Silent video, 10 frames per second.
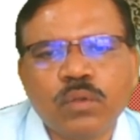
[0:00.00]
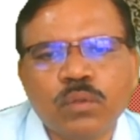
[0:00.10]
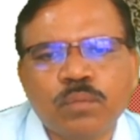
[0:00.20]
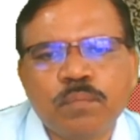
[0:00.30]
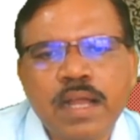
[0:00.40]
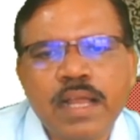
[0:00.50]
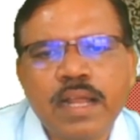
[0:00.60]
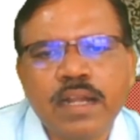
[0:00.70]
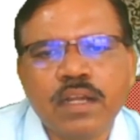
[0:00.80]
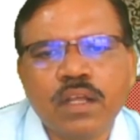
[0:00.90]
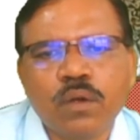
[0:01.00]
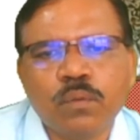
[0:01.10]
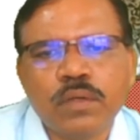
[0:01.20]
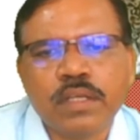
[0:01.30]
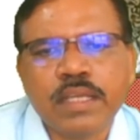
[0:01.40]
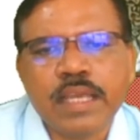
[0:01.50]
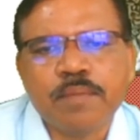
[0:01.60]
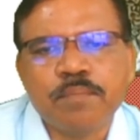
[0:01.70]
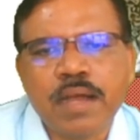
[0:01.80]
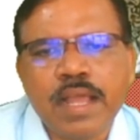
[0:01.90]
2 pi under root k
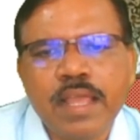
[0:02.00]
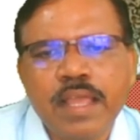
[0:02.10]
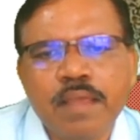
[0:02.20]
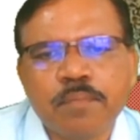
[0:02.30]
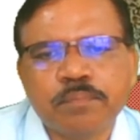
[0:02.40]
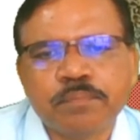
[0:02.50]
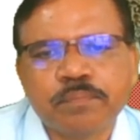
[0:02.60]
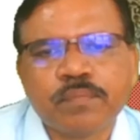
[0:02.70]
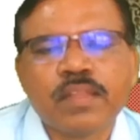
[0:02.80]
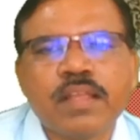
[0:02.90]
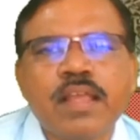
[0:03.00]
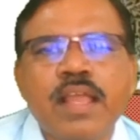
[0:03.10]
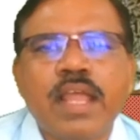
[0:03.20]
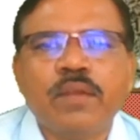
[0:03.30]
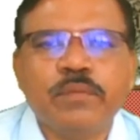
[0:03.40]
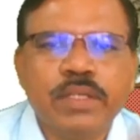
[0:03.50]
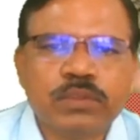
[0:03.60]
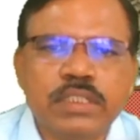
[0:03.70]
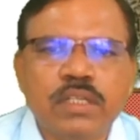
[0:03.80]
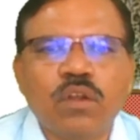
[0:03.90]
by m. And we have
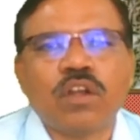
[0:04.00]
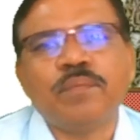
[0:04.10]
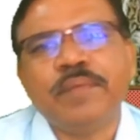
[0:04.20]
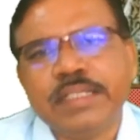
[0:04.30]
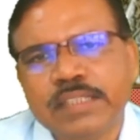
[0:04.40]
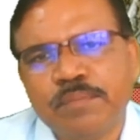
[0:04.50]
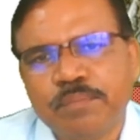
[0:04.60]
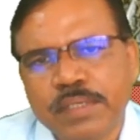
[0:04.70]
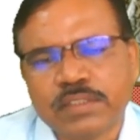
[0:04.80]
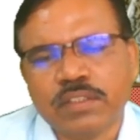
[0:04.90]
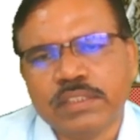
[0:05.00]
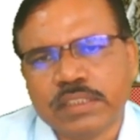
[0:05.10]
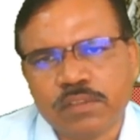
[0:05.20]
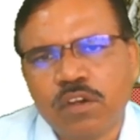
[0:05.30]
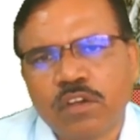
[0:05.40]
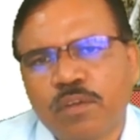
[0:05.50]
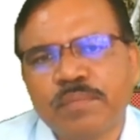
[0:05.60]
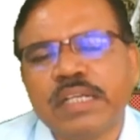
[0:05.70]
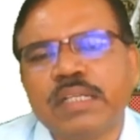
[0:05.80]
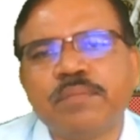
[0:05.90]
seen lot of examples on this, lot of
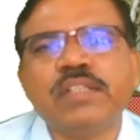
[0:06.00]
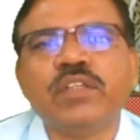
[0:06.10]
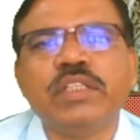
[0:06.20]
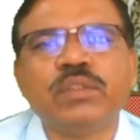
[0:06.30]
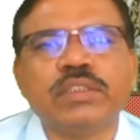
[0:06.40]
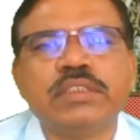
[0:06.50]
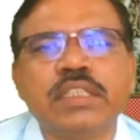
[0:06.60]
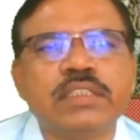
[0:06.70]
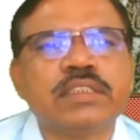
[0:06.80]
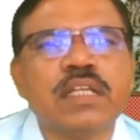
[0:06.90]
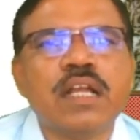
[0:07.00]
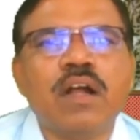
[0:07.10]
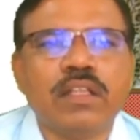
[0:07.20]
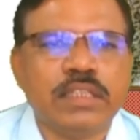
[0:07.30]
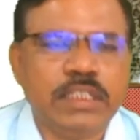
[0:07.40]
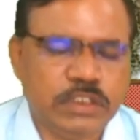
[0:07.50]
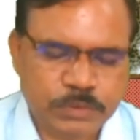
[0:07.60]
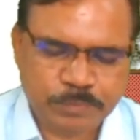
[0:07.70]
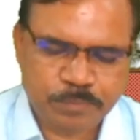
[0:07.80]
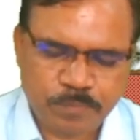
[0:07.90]
multiple choice questions on
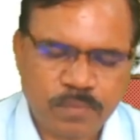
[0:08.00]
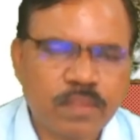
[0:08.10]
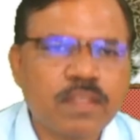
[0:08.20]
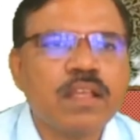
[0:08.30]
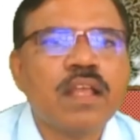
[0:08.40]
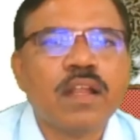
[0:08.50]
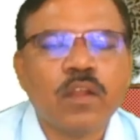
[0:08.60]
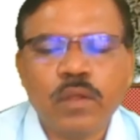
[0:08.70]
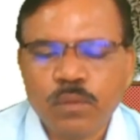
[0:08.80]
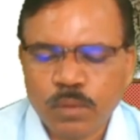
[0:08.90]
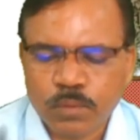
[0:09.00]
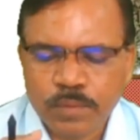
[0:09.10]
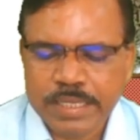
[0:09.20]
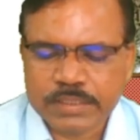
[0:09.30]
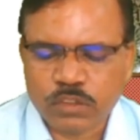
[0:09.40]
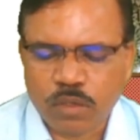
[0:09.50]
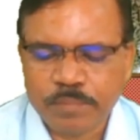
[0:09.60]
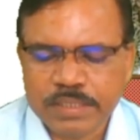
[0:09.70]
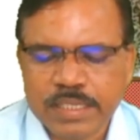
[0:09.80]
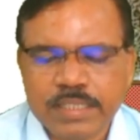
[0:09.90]
this. Now we'll go to next
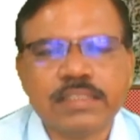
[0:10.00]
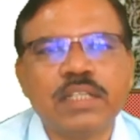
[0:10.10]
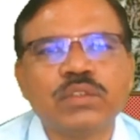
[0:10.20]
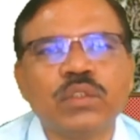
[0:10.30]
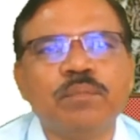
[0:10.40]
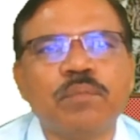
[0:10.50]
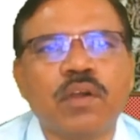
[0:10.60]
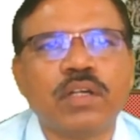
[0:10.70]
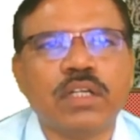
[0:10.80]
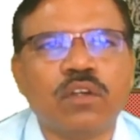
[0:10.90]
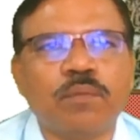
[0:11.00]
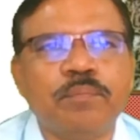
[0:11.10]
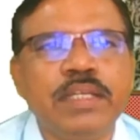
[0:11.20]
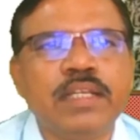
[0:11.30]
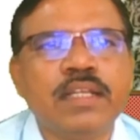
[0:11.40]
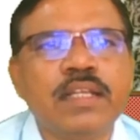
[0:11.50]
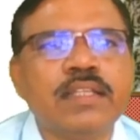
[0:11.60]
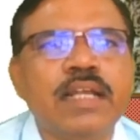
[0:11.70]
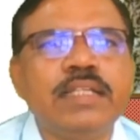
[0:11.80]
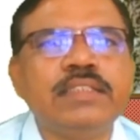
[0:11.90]
topic, that is also important topic,
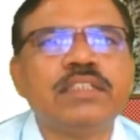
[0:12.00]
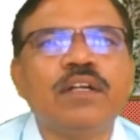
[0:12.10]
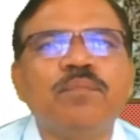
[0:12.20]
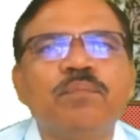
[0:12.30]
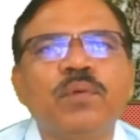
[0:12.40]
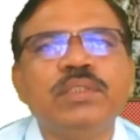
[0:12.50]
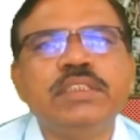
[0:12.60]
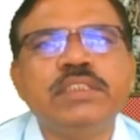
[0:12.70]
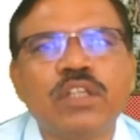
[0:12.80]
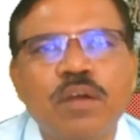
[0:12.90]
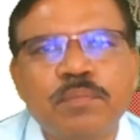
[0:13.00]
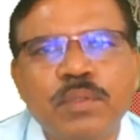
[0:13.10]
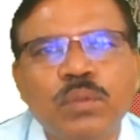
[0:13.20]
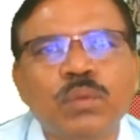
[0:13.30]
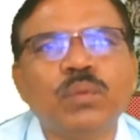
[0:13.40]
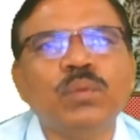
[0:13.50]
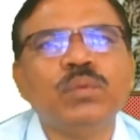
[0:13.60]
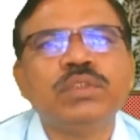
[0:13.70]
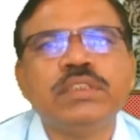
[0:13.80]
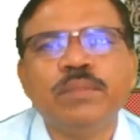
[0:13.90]
that is composition of
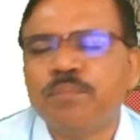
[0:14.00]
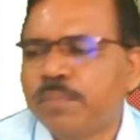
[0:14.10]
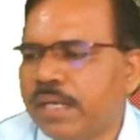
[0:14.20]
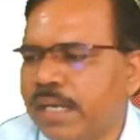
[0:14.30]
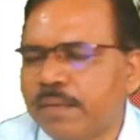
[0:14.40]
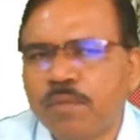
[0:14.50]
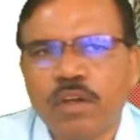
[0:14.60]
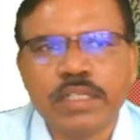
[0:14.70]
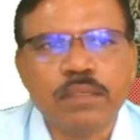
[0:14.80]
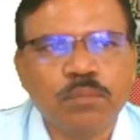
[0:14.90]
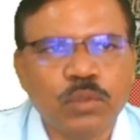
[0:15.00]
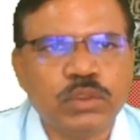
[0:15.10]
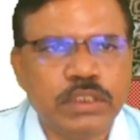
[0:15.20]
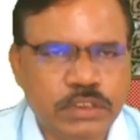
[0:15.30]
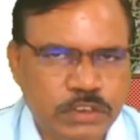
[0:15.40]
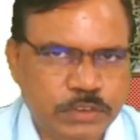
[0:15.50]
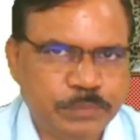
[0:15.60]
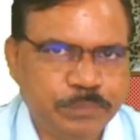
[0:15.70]
two simple harmonic motions.